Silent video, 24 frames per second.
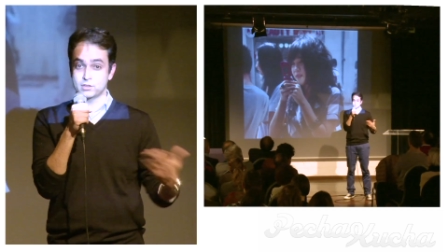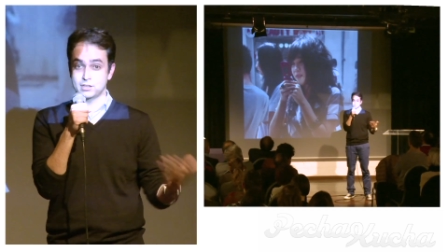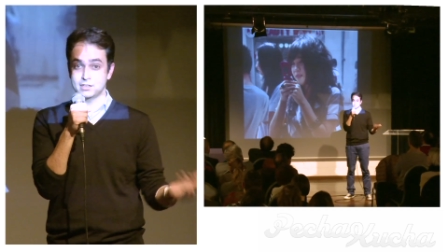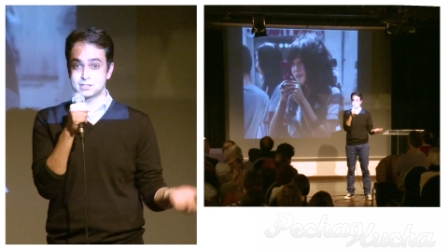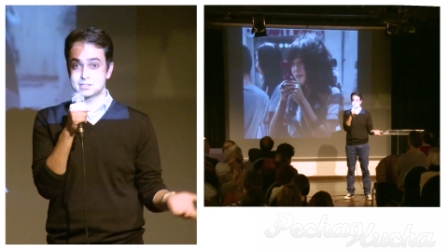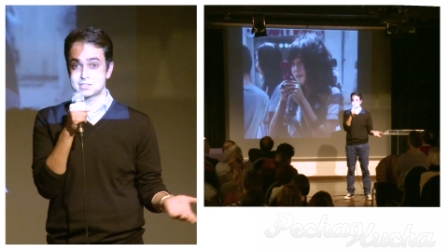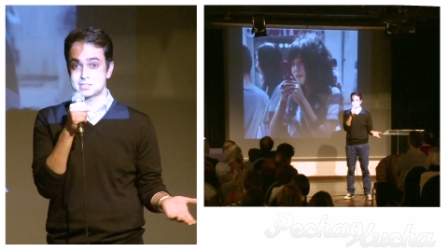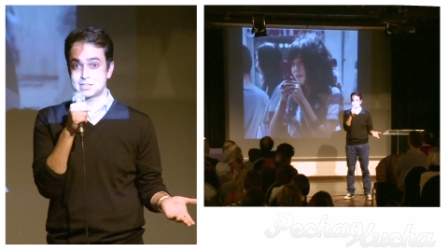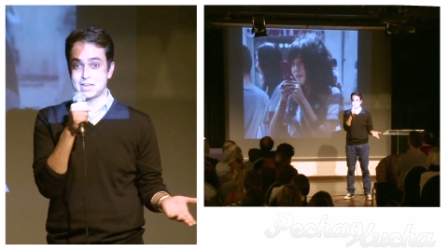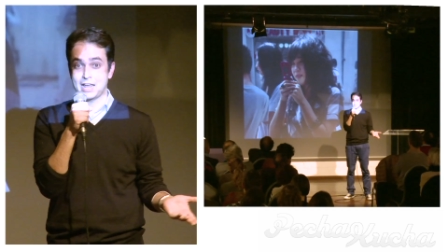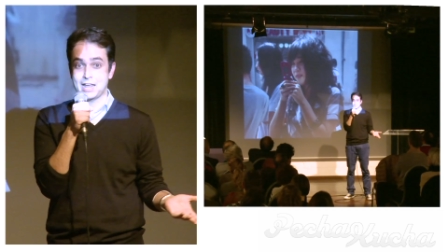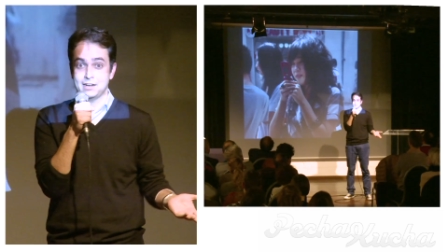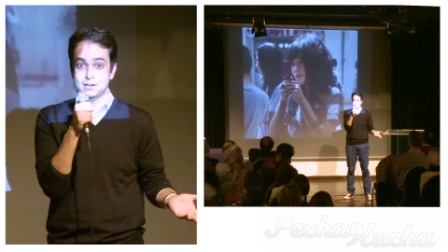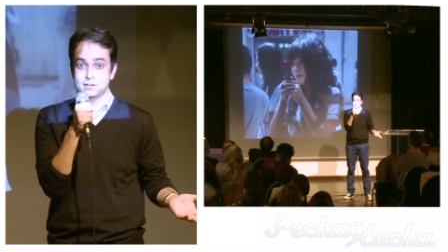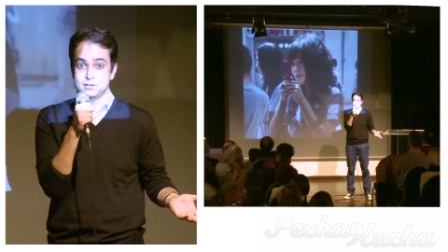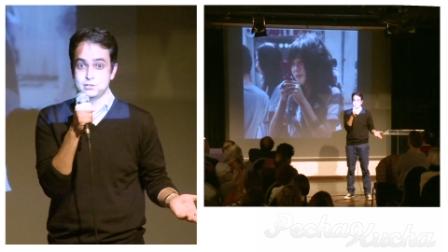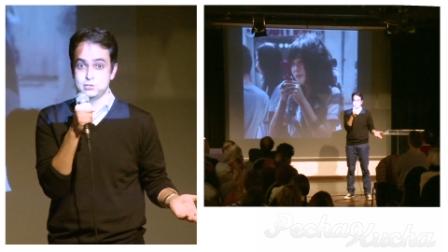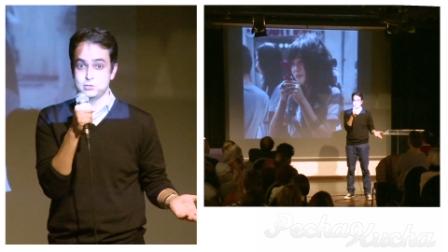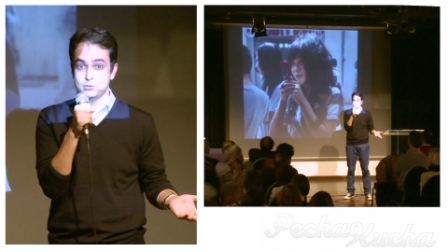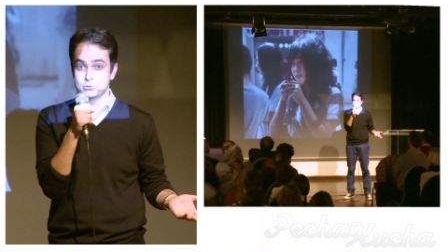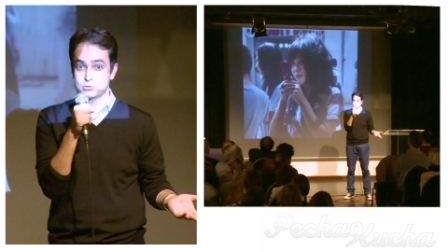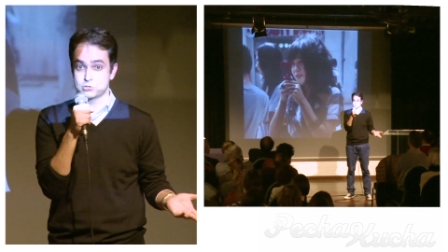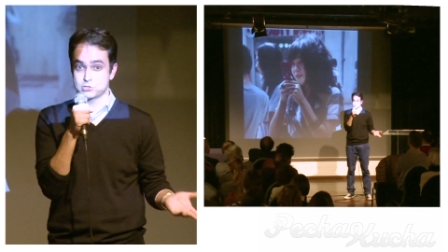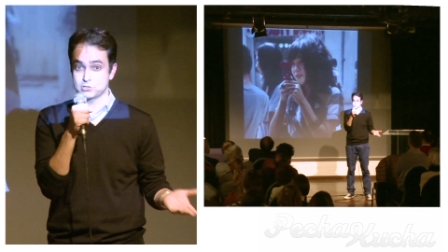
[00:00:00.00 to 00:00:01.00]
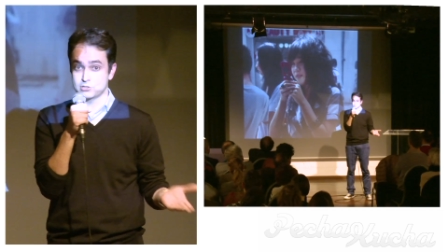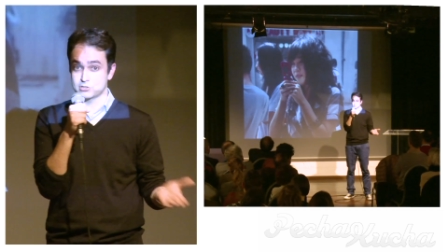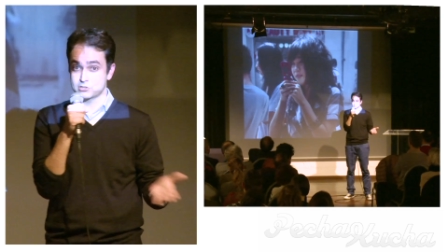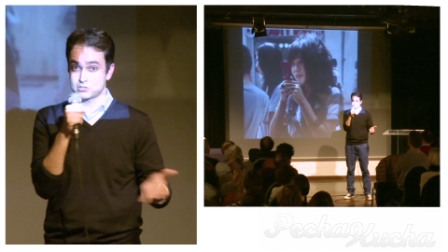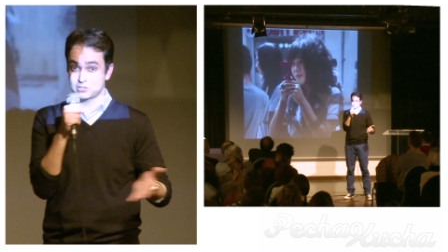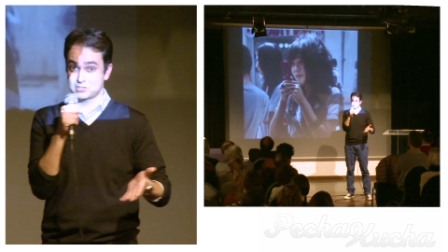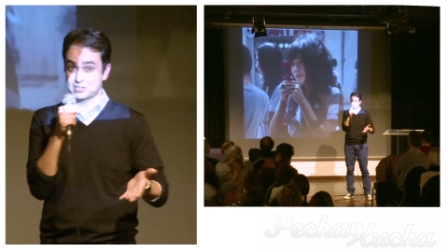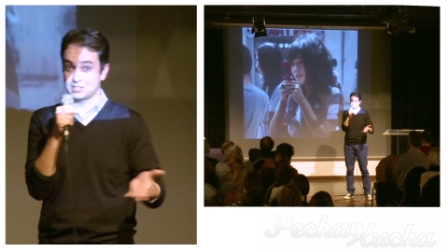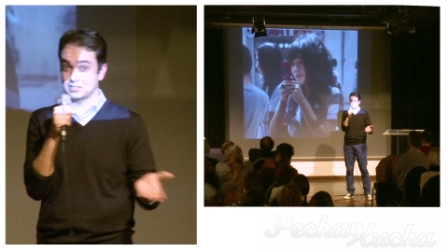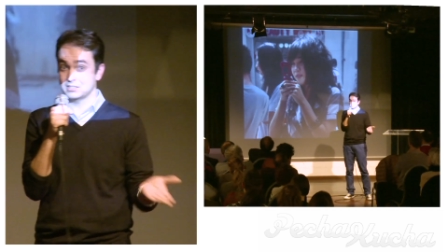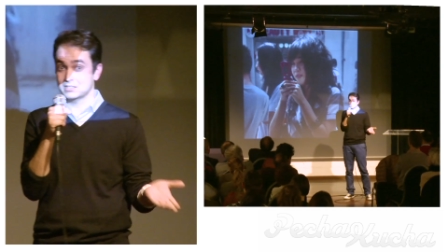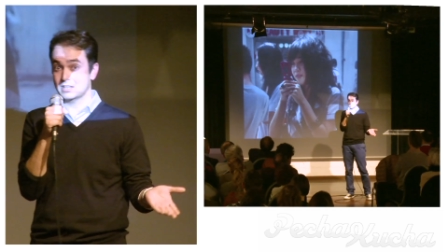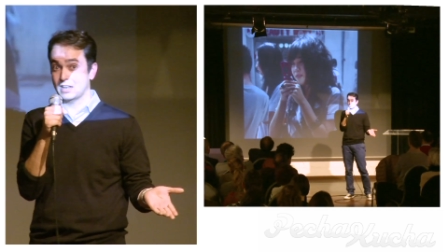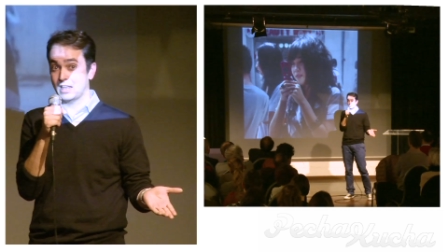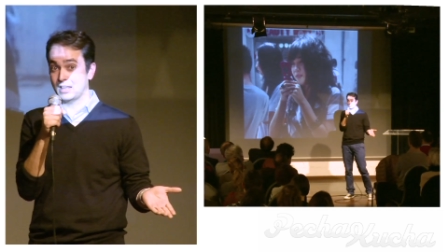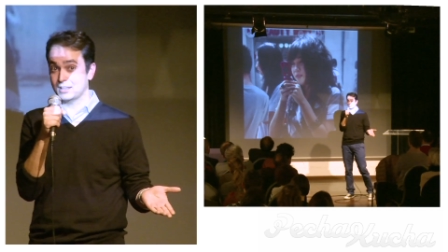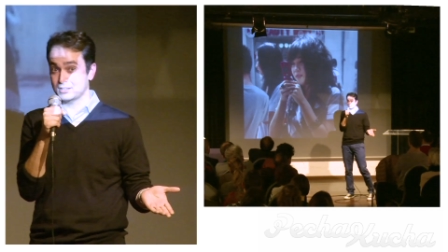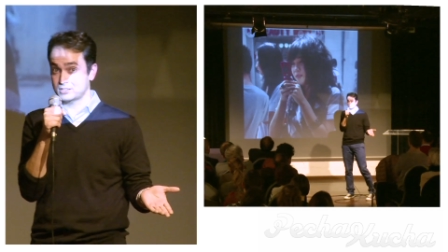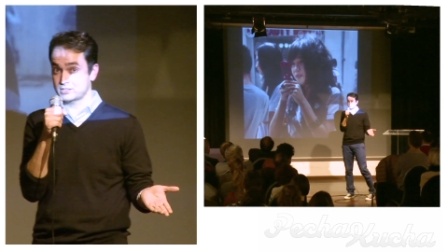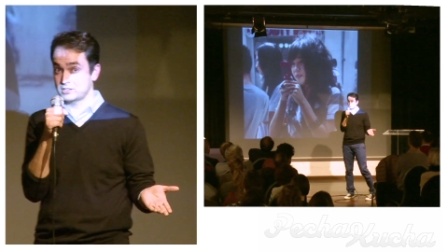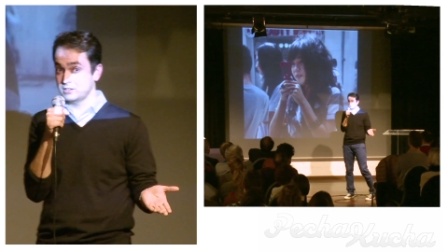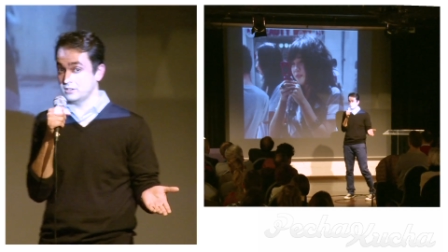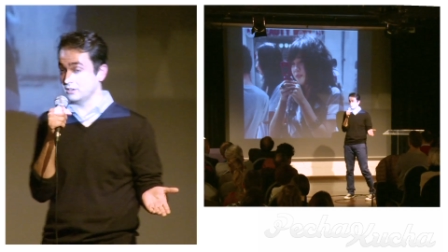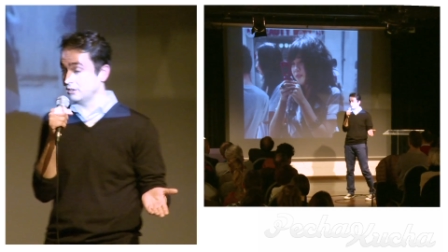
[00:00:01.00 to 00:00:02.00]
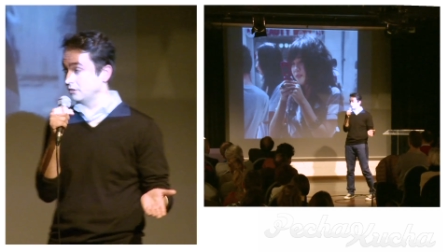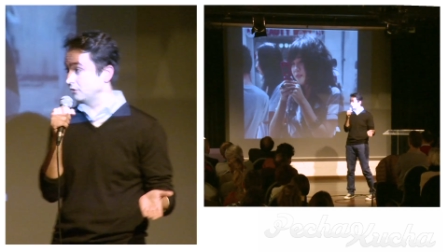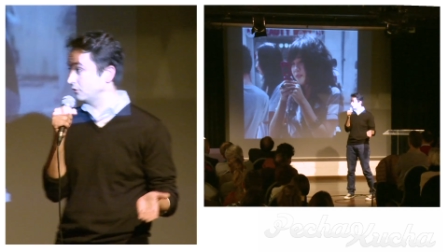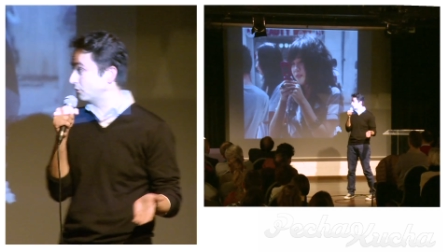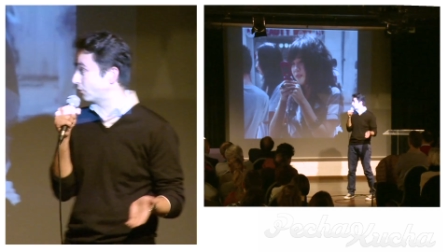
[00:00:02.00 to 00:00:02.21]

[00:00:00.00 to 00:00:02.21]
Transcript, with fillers: than standard users since last year in